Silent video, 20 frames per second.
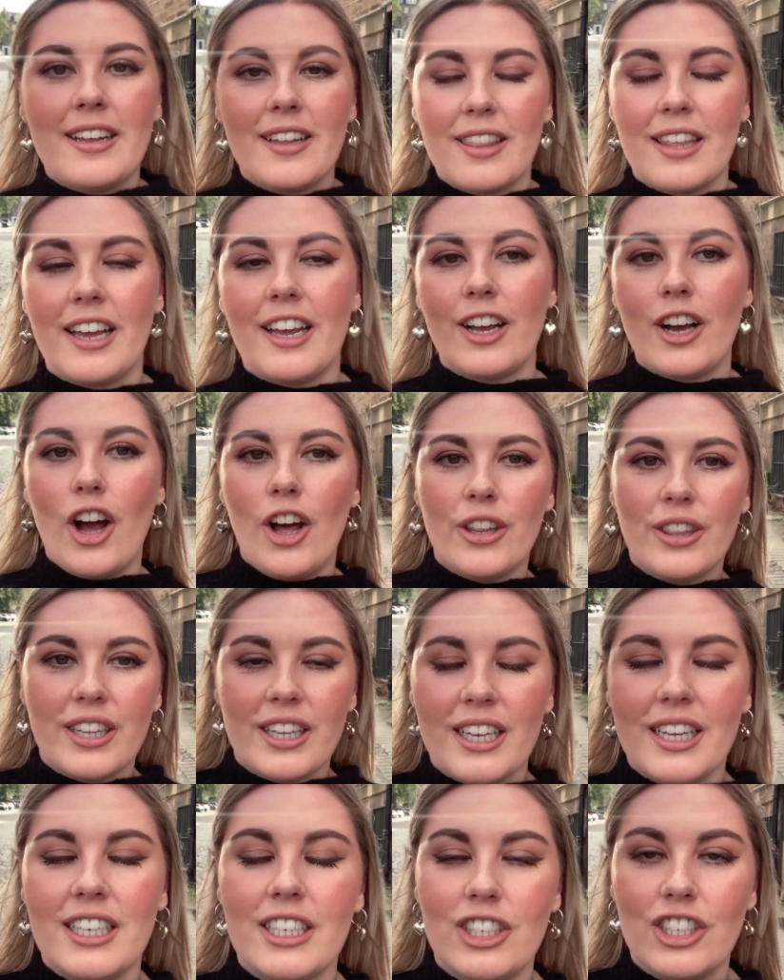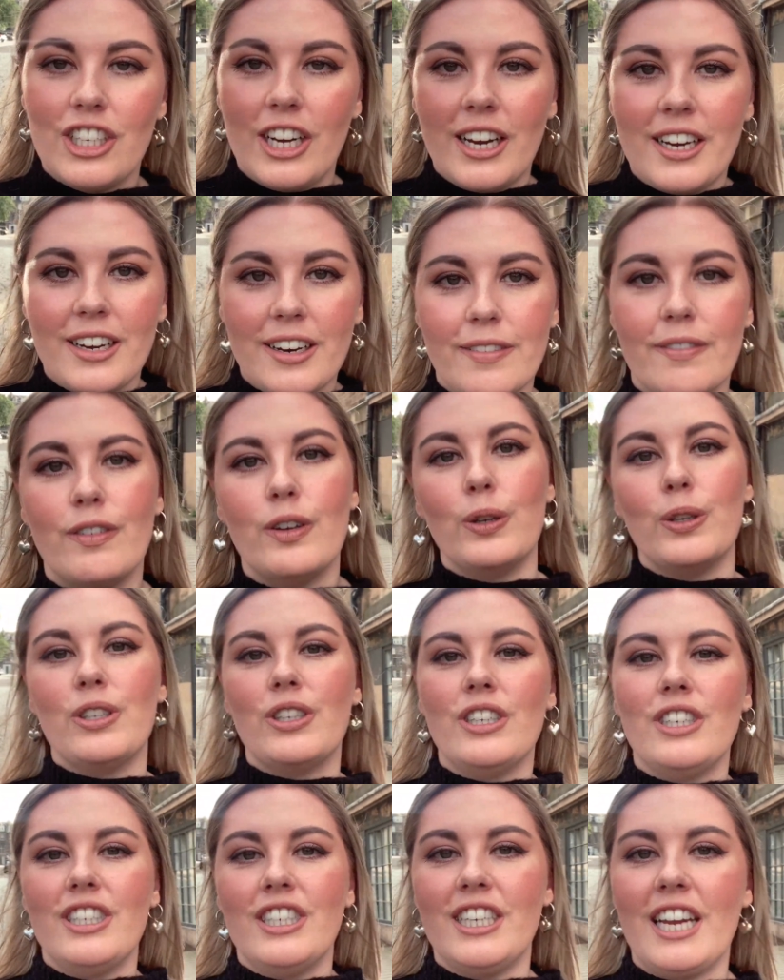thing on the agenda for
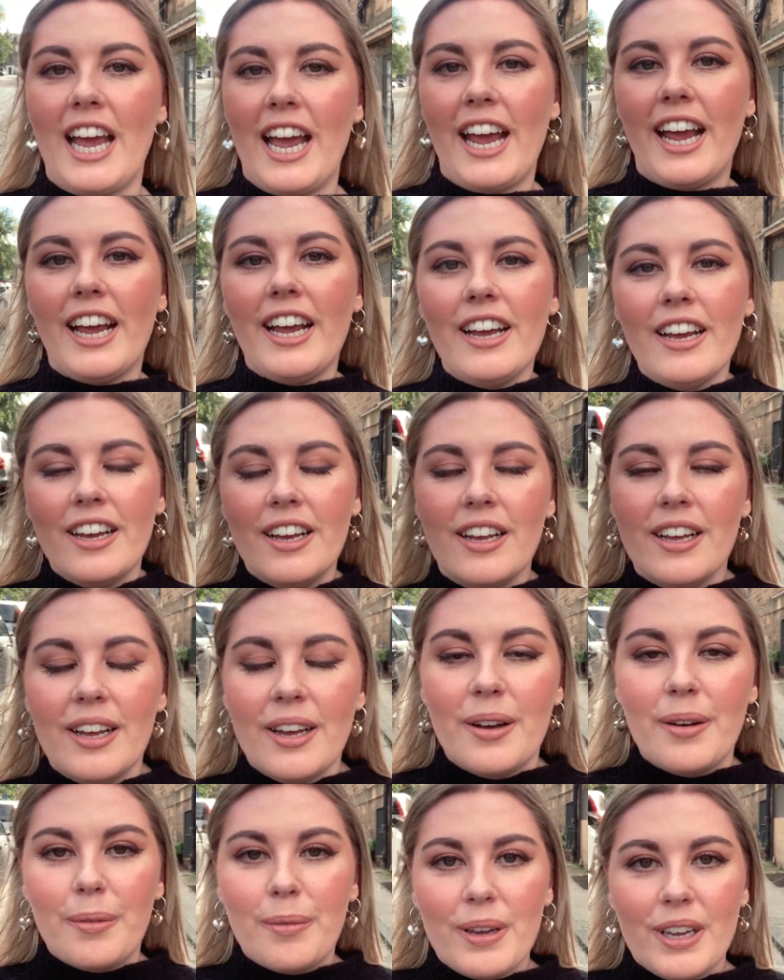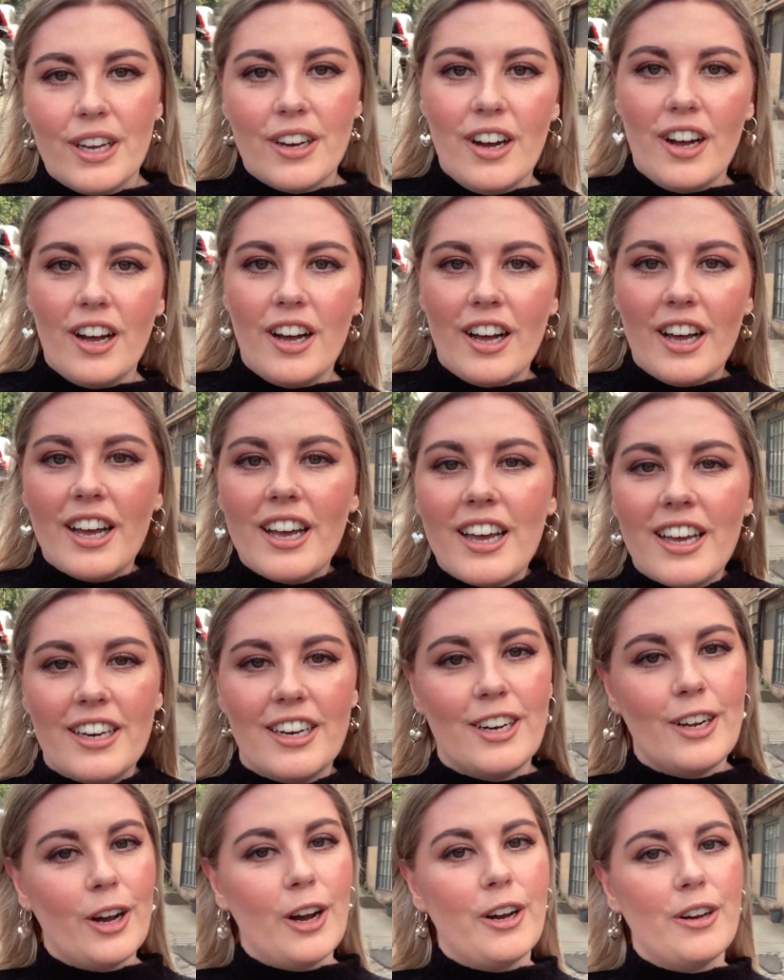today, we are
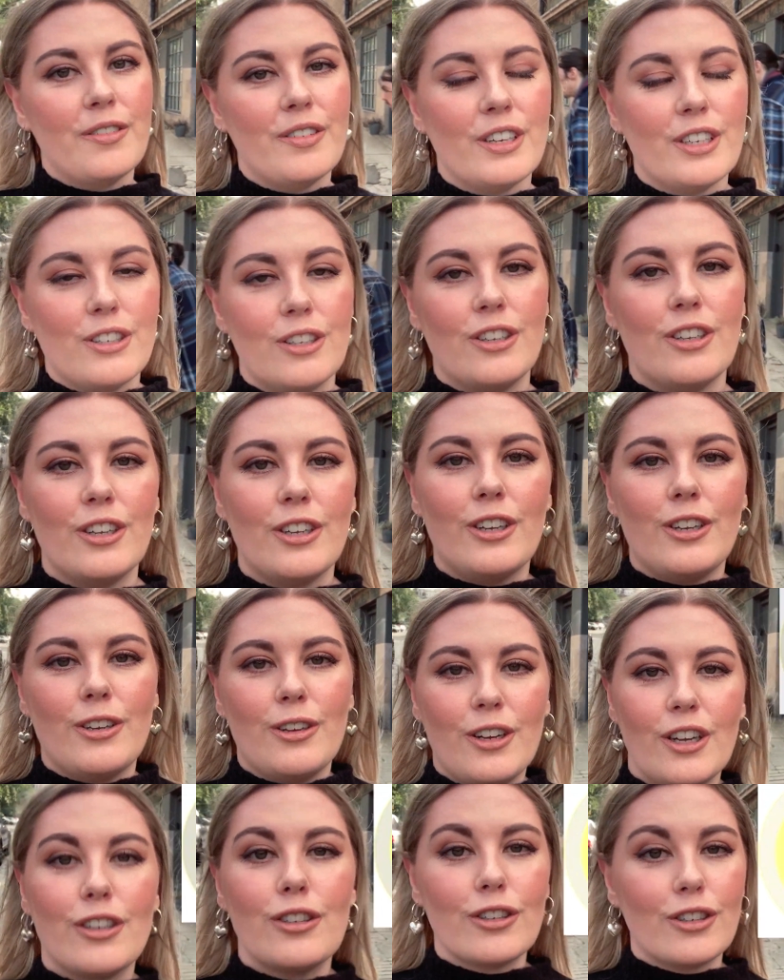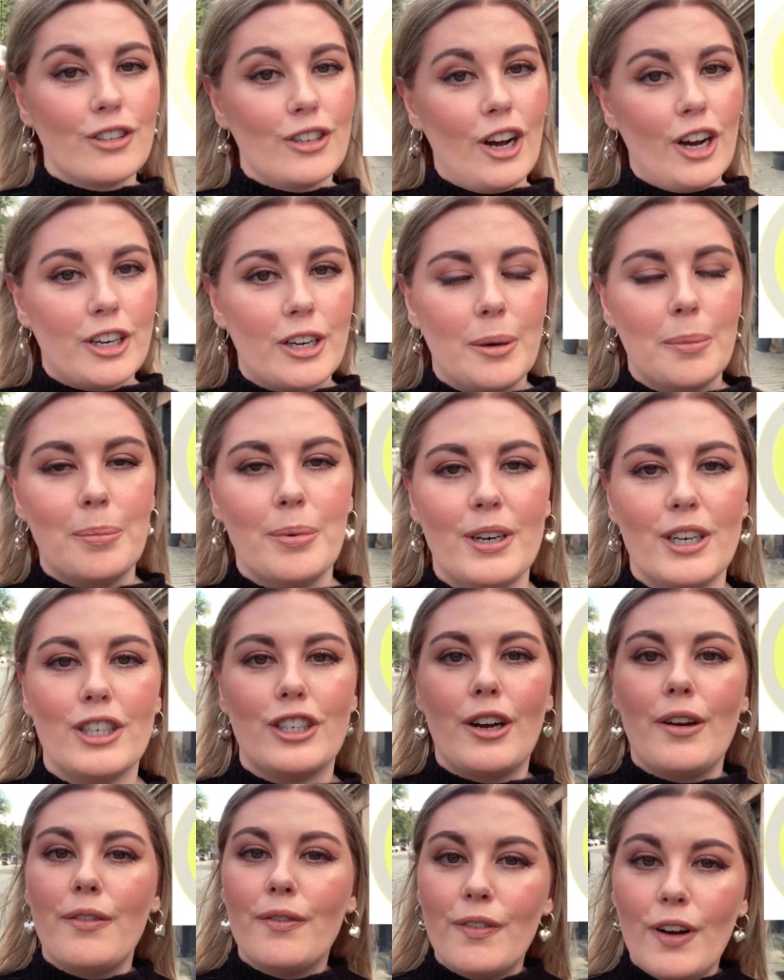heading over to
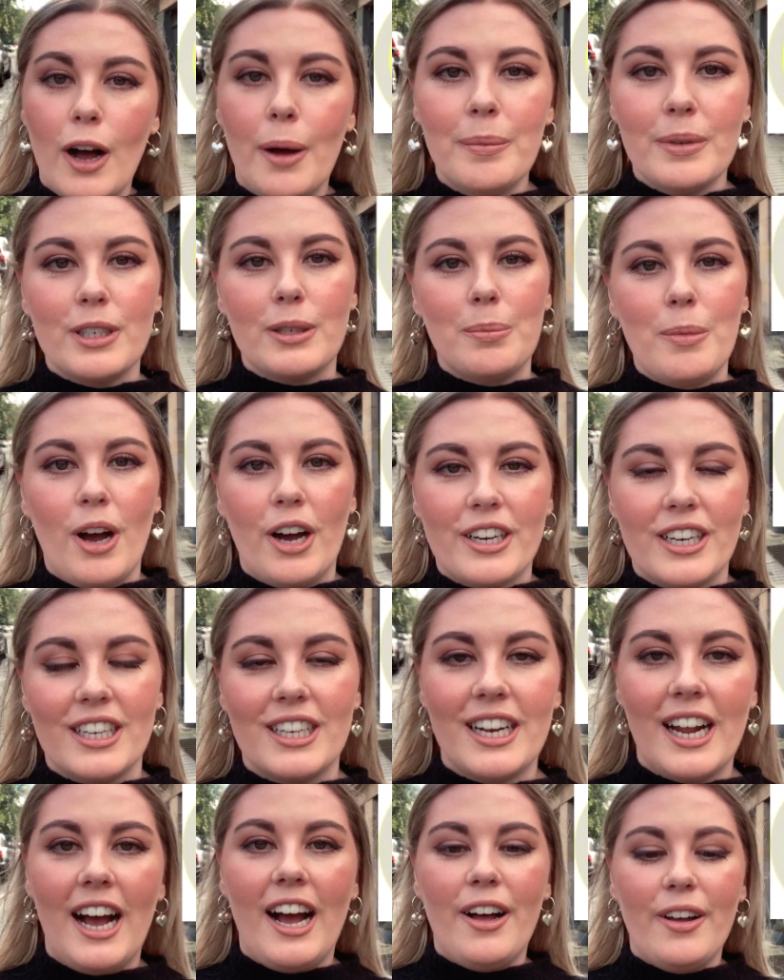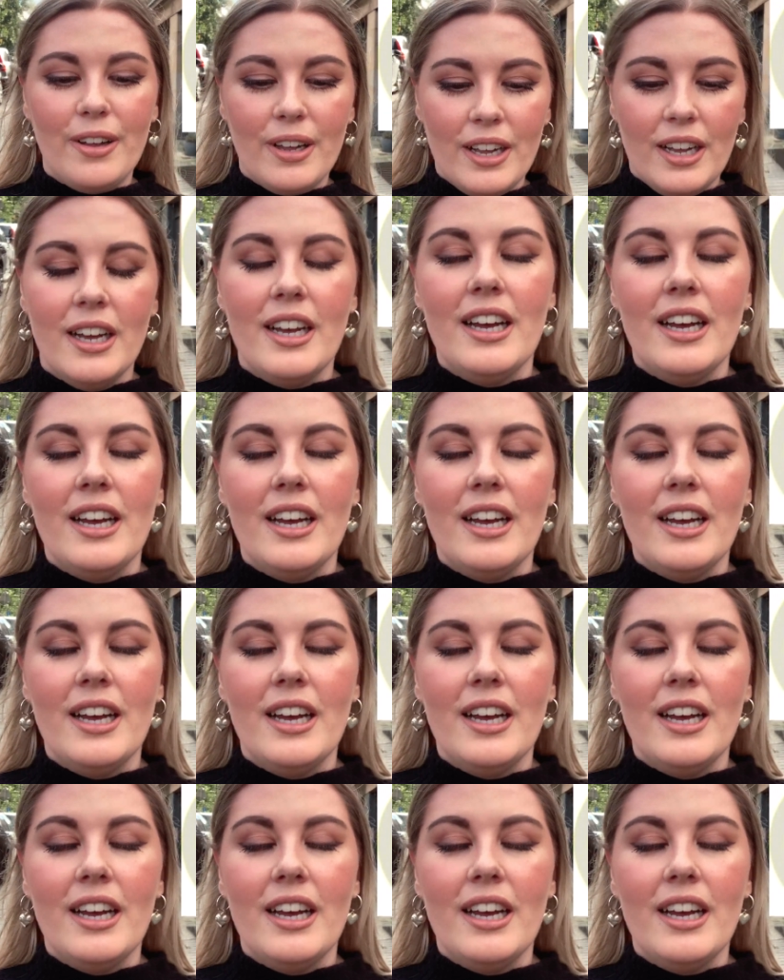Stockbridge Farmers Market now.